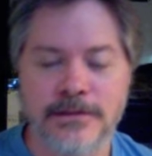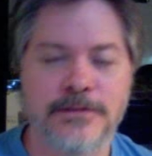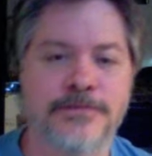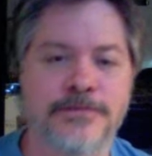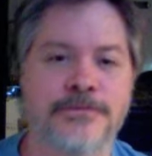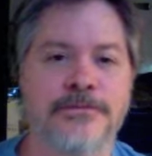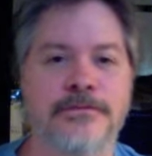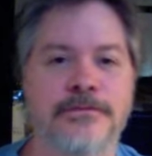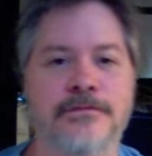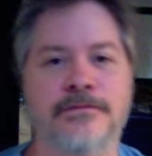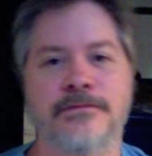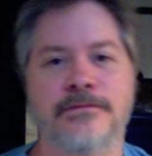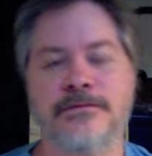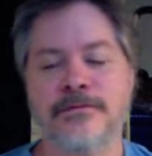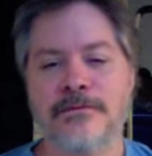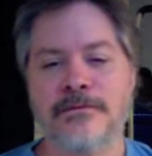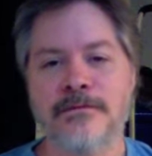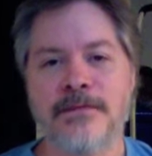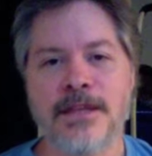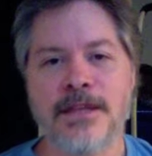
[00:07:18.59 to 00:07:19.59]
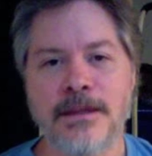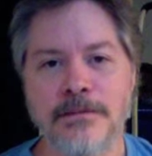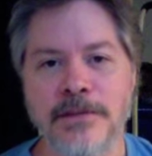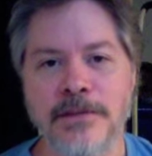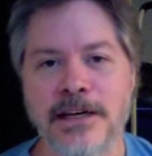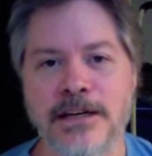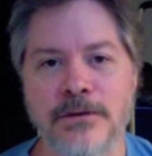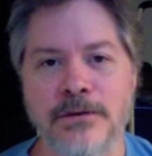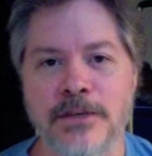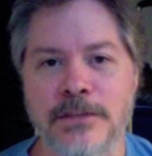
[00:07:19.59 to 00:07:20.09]
But
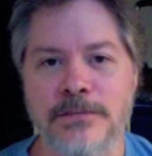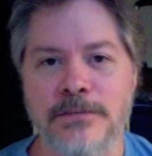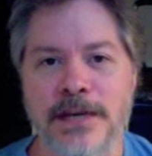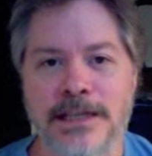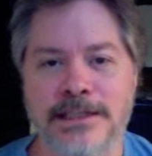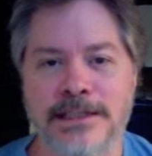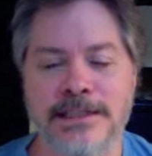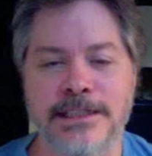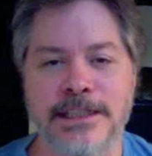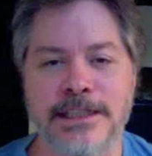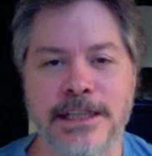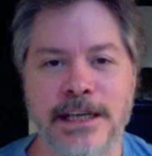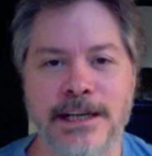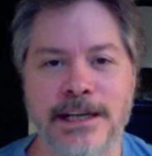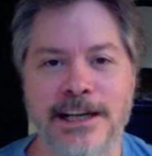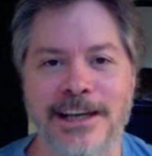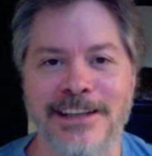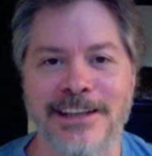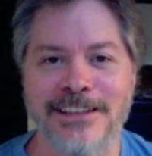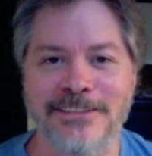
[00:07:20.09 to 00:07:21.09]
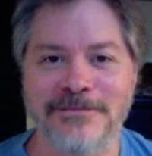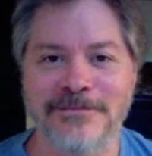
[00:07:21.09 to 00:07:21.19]
anyways, back to CNN.